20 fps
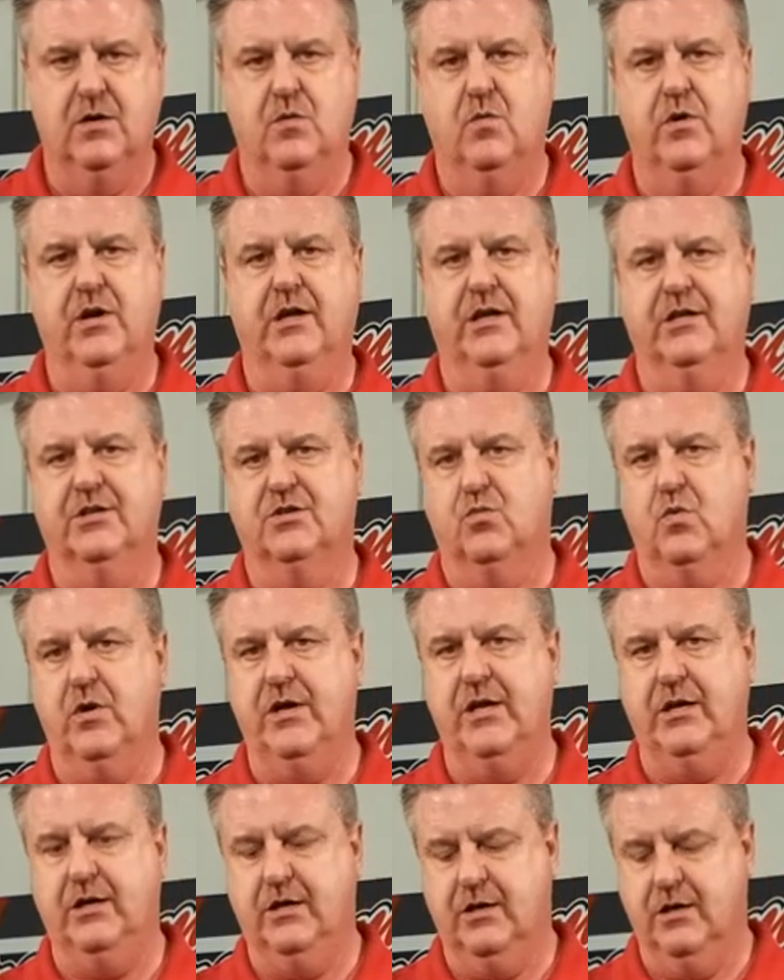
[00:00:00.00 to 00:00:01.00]
When it gets
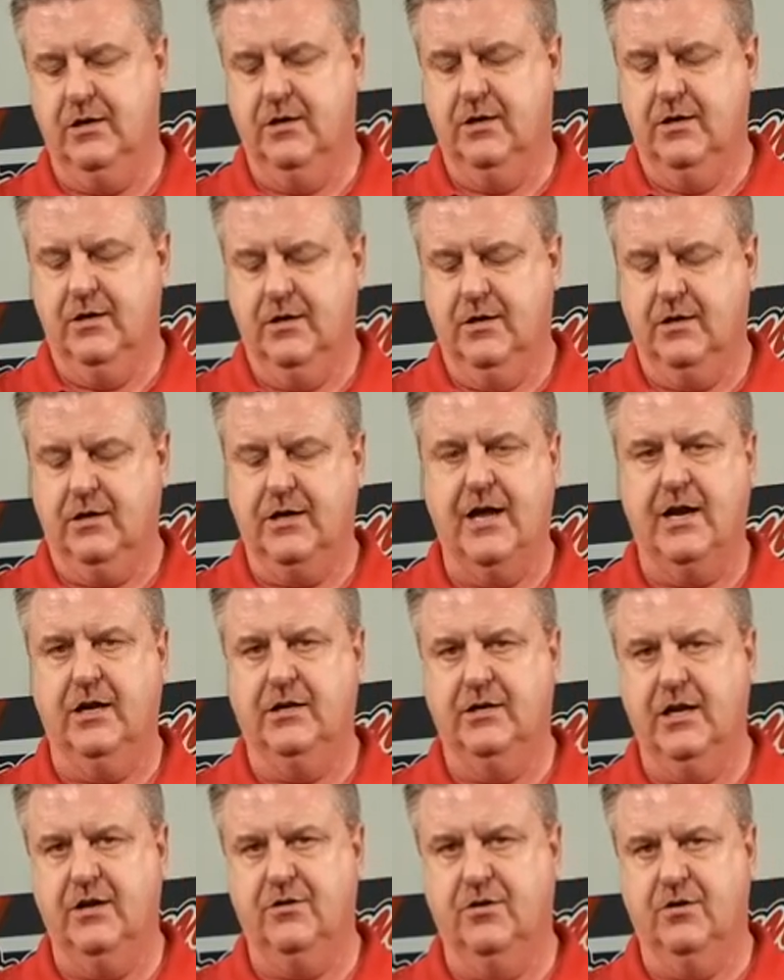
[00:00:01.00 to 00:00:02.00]
weak, it kind
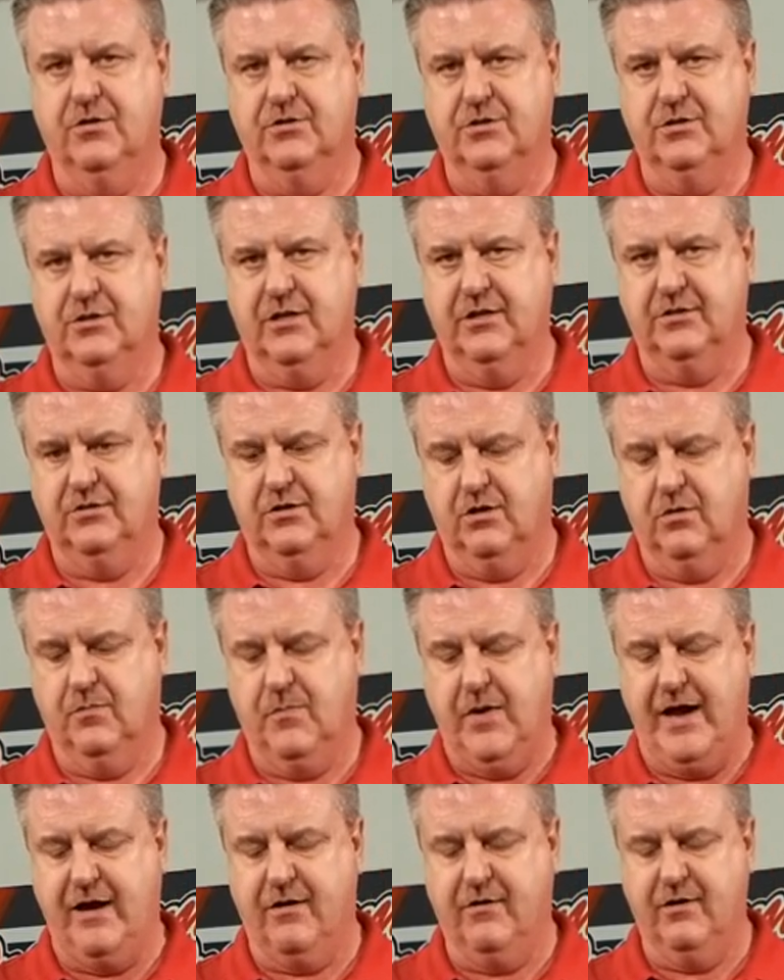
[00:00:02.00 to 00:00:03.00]
of dithers, gets a little
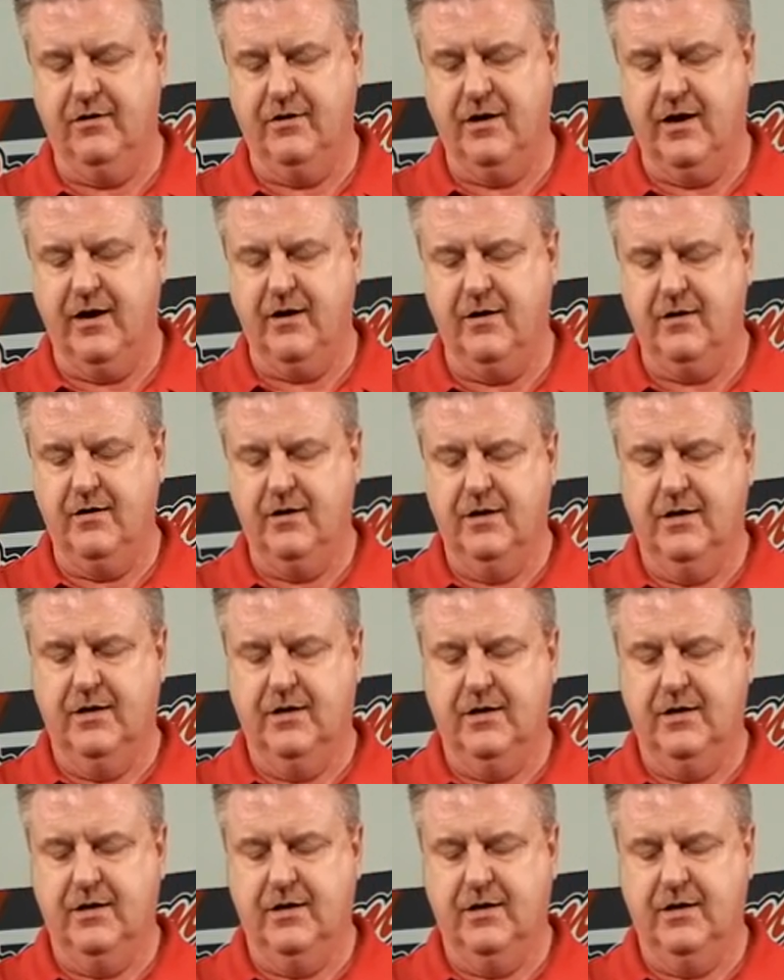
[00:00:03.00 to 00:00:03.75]
powder in there,